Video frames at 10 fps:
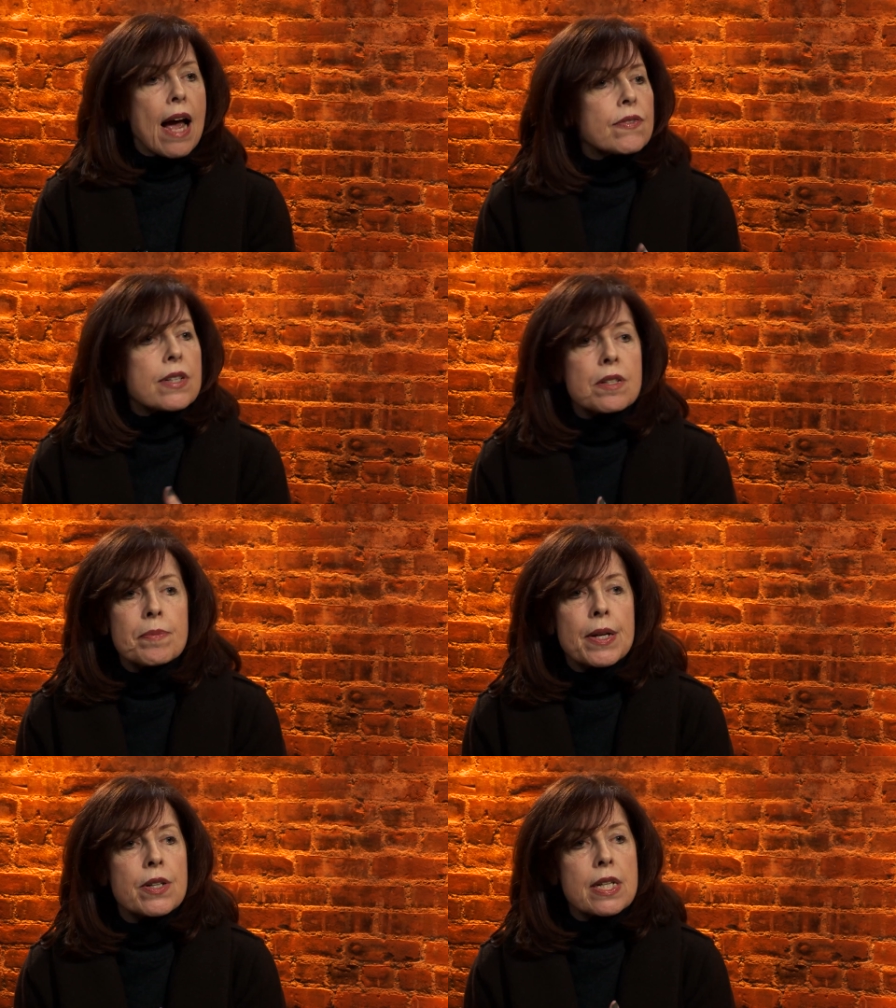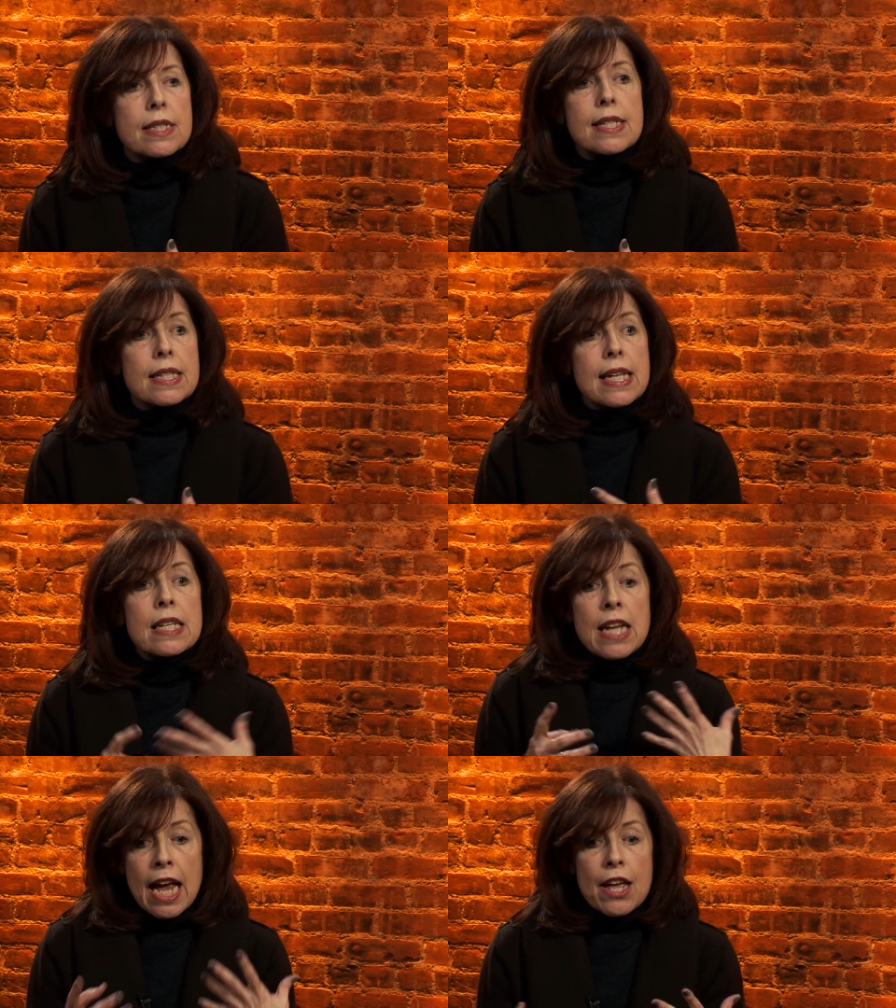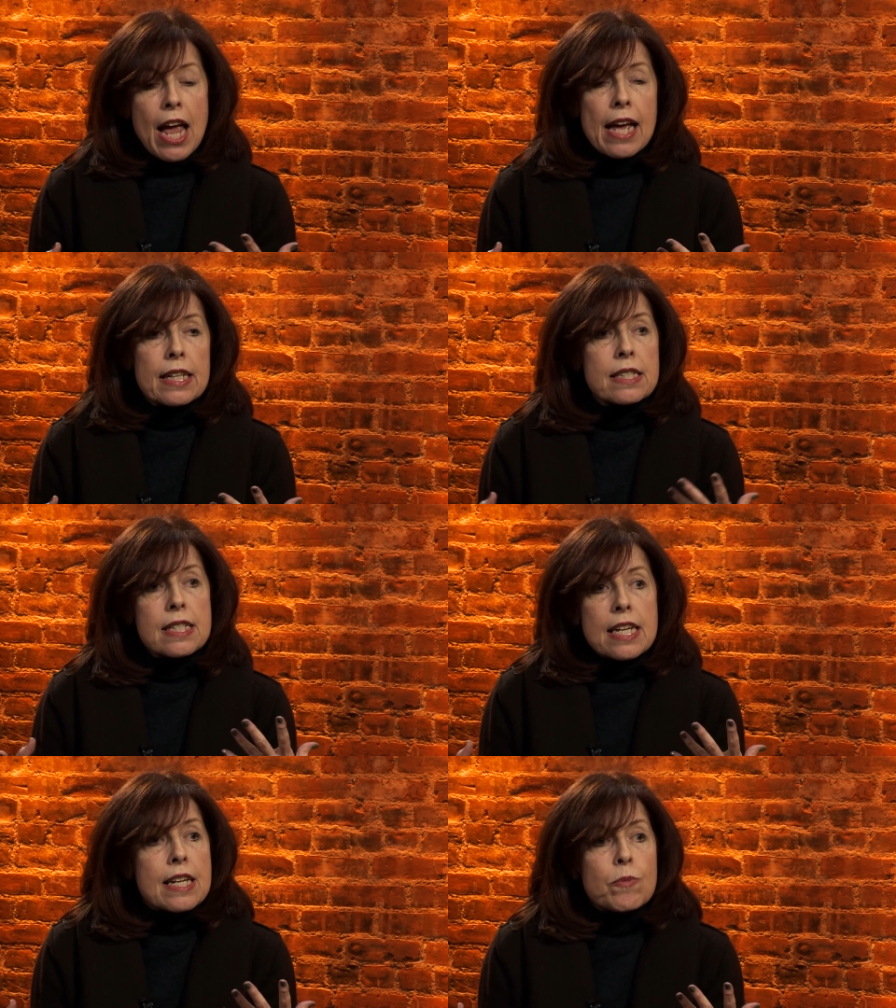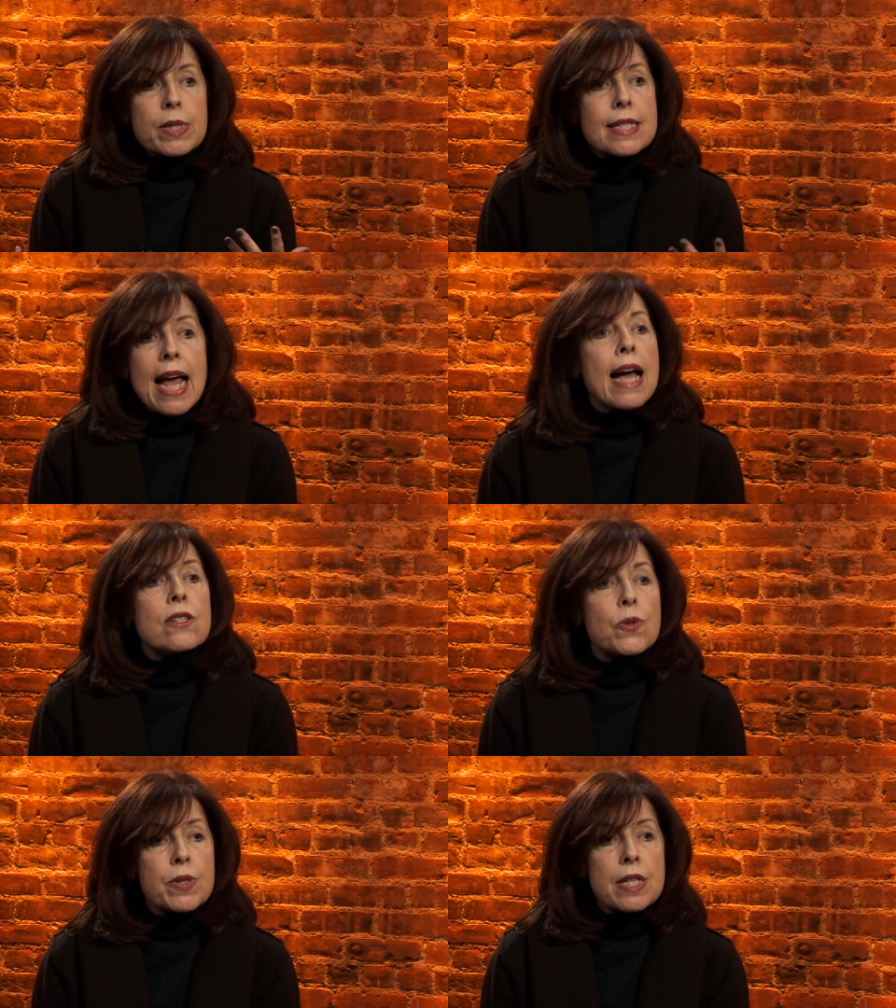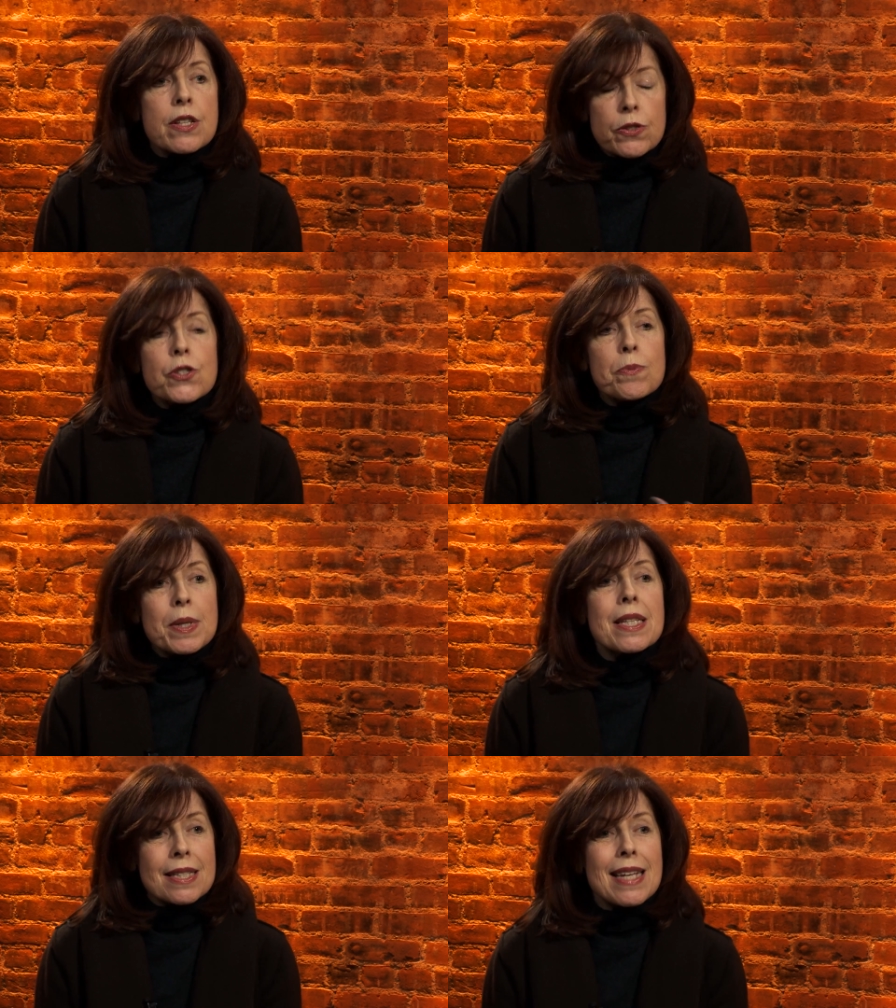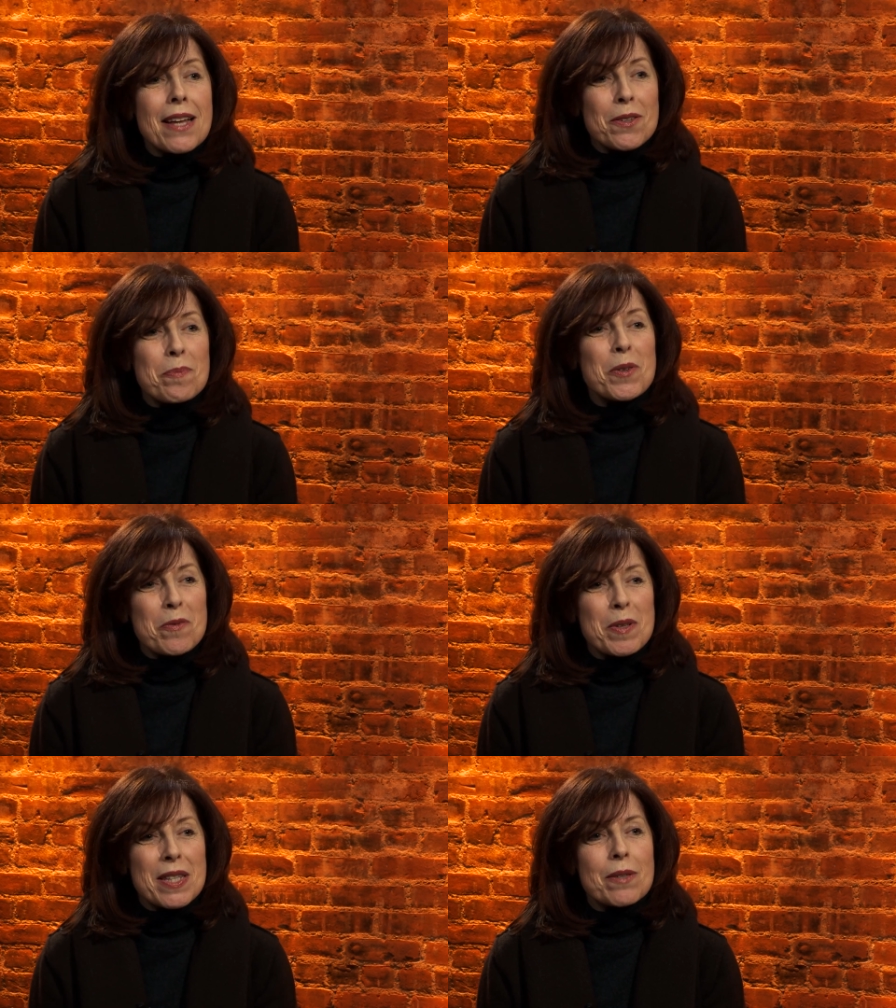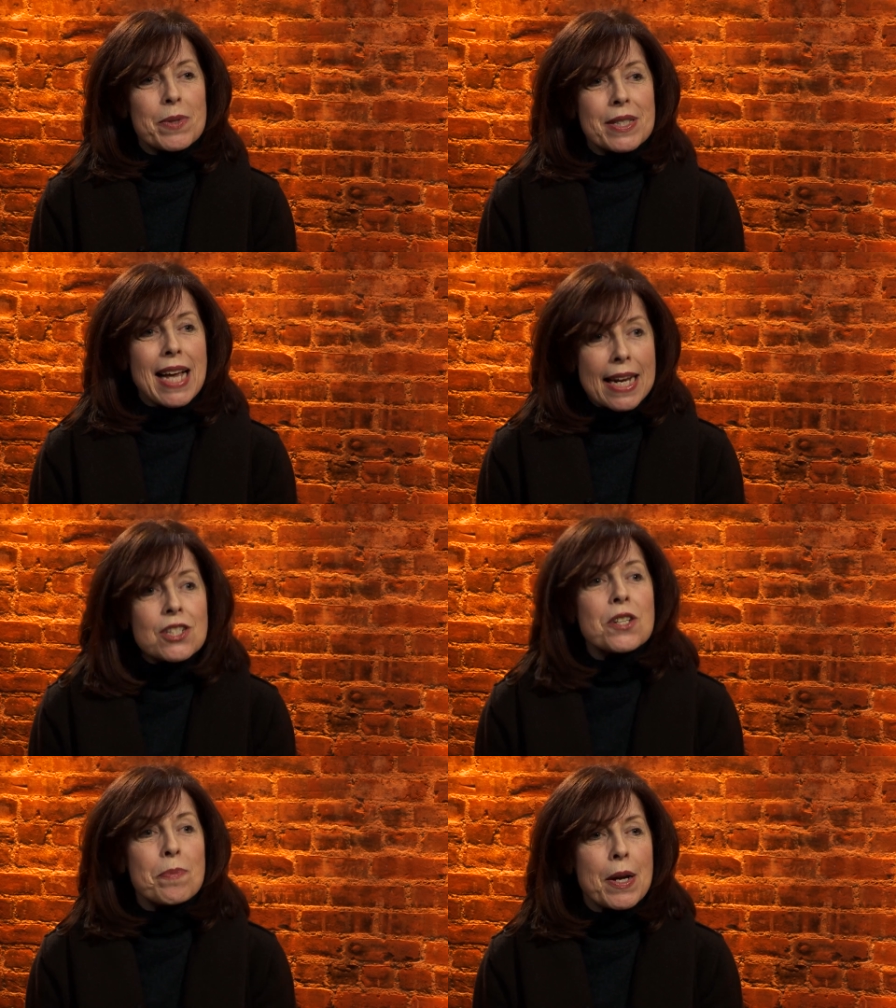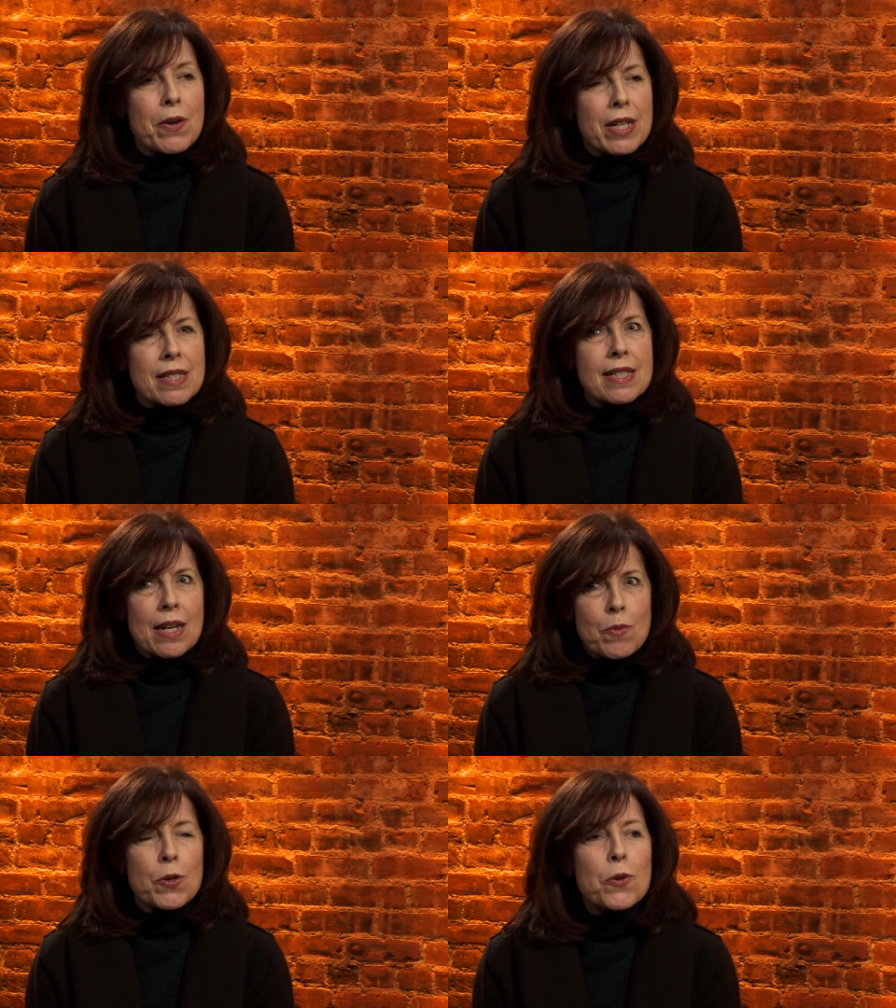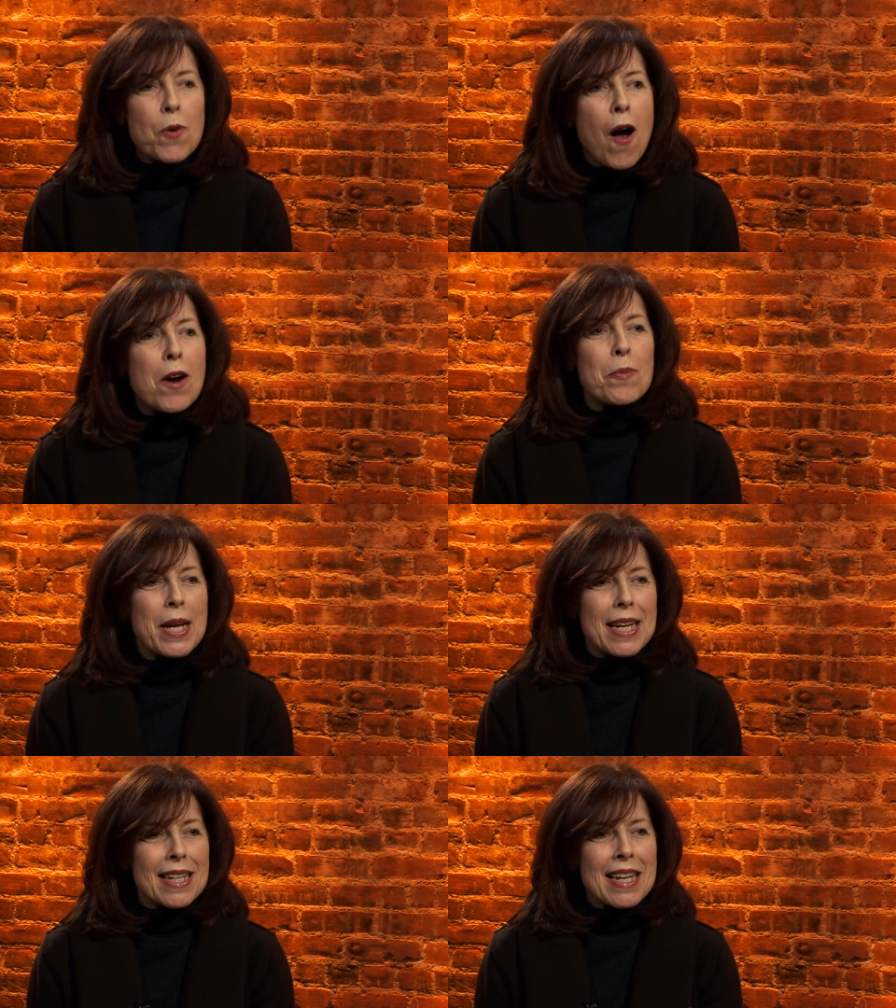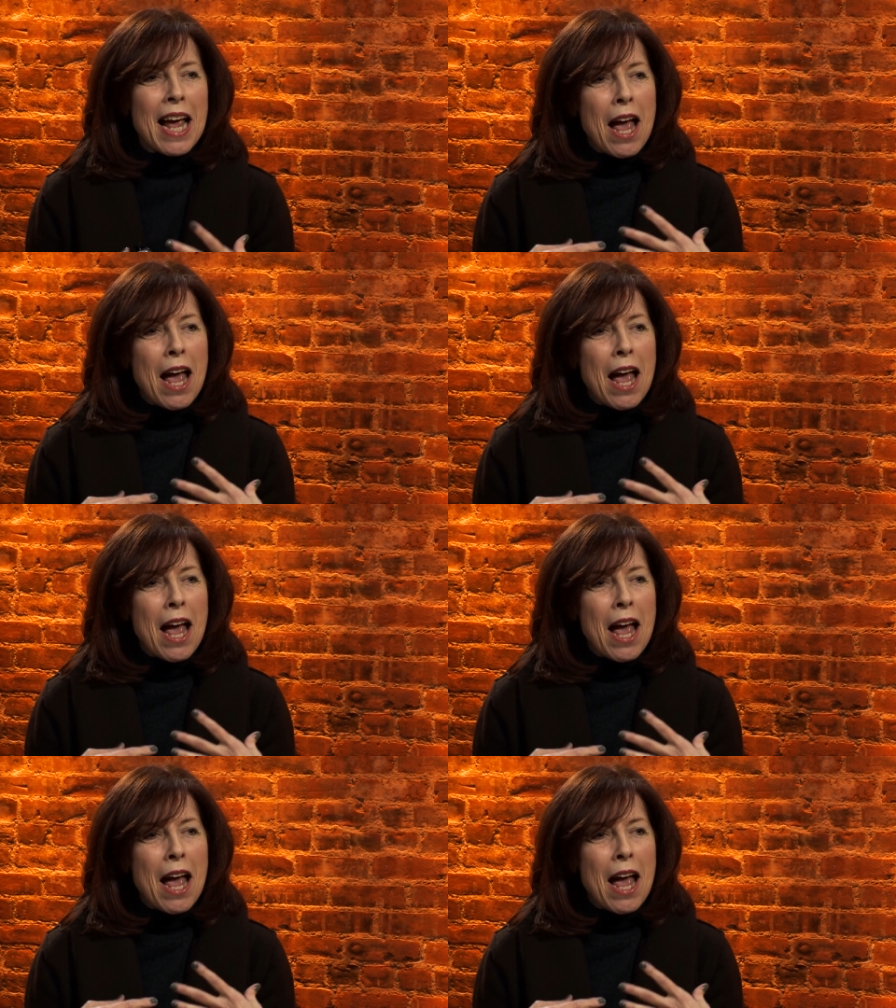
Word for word: African Americans, and then and it was natural that there should be this other movement that was Asian Americans saying, well, who are we and